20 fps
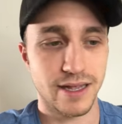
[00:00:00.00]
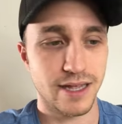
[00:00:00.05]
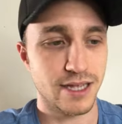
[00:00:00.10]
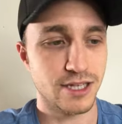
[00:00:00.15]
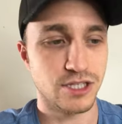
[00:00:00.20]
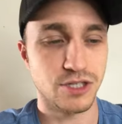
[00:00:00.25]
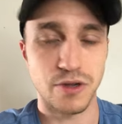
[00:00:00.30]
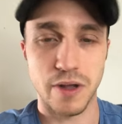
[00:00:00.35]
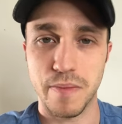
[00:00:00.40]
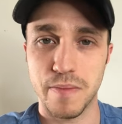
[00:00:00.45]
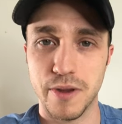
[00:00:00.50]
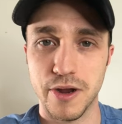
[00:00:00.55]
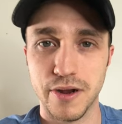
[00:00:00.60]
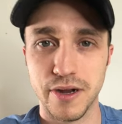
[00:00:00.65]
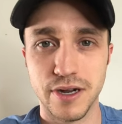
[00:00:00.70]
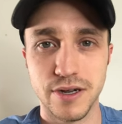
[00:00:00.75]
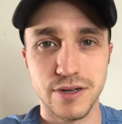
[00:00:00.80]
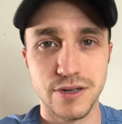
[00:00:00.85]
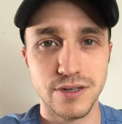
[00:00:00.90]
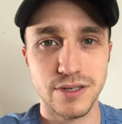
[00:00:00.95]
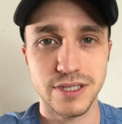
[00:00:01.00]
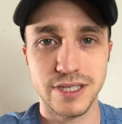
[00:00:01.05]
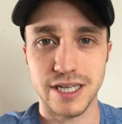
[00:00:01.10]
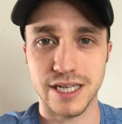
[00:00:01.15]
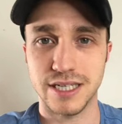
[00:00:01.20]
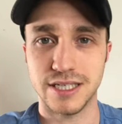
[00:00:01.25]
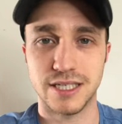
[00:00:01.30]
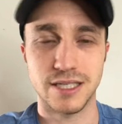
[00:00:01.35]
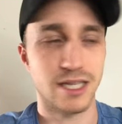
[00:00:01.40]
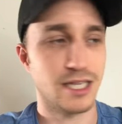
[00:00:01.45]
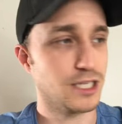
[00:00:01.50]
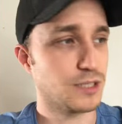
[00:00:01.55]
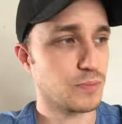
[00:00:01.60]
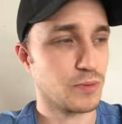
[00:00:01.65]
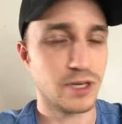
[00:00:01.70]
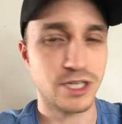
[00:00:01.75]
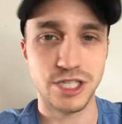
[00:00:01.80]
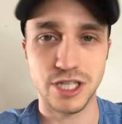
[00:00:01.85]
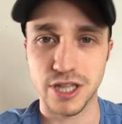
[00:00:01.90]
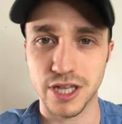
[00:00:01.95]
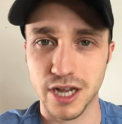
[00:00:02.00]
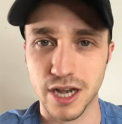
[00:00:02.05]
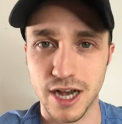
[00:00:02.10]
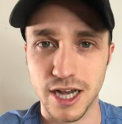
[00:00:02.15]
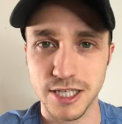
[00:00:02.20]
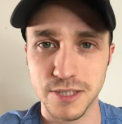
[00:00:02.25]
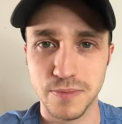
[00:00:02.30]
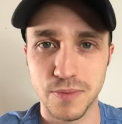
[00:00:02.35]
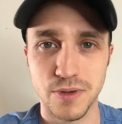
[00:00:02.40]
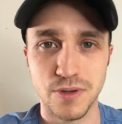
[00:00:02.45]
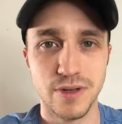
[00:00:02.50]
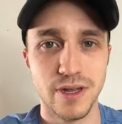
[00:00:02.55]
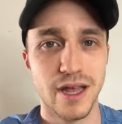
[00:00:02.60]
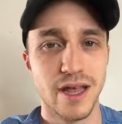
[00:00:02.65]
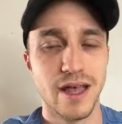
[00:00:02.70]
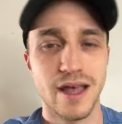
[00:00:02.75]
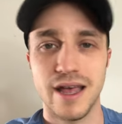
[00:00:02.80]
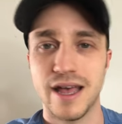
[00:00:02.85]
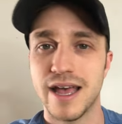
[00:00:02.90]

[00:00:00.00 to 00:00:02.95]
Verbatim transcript: He's doing miracles, he's, he's preaching the gospel,